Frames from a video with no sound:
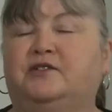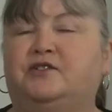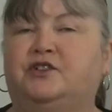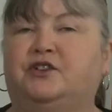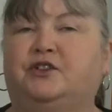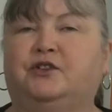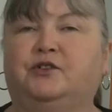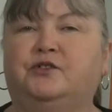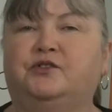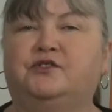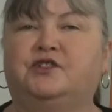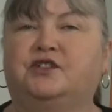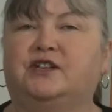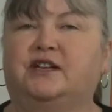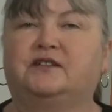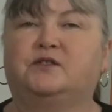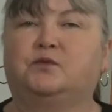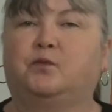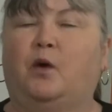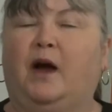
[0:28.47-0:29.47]
choose
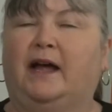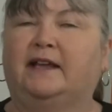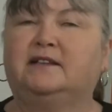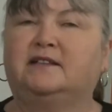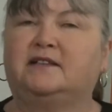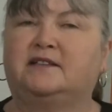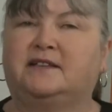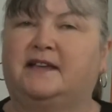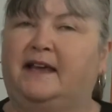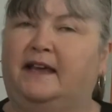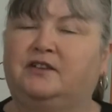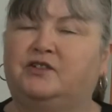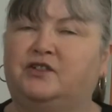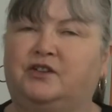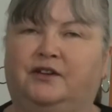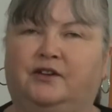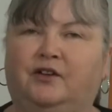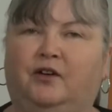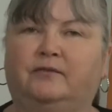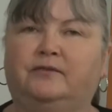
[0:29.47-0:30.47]
just one
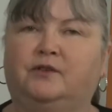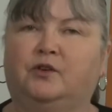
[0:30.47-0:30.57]
section of